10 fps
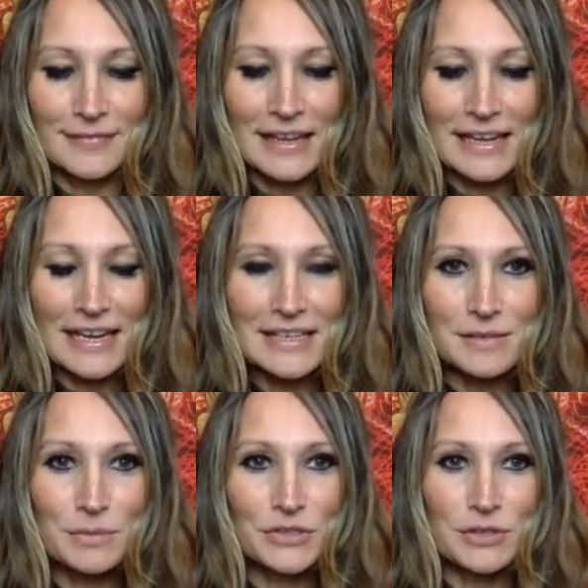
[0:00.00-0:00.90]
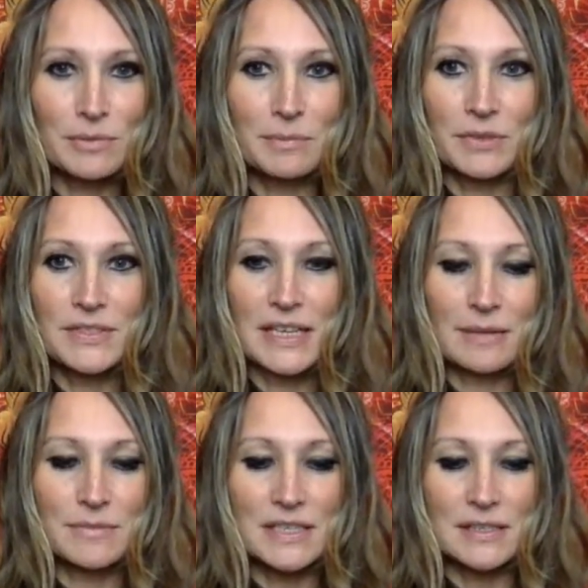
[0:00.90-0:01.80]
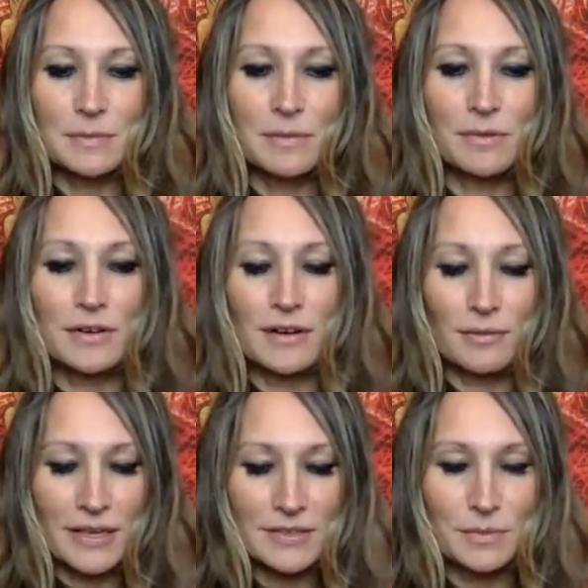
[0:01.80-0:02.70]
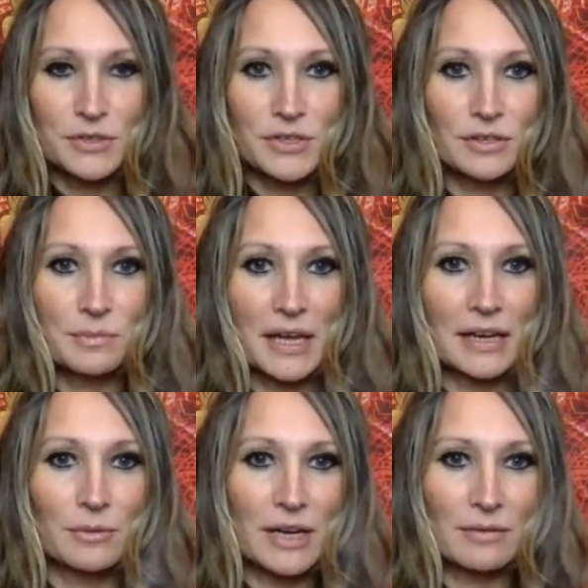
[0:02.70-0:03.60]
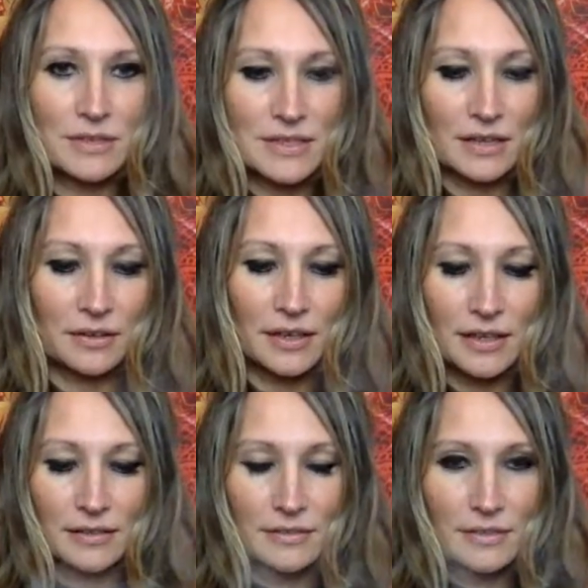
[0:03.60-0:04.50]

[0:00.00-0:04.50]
I hate to butcher people's names because people always butchered mine when I was younger.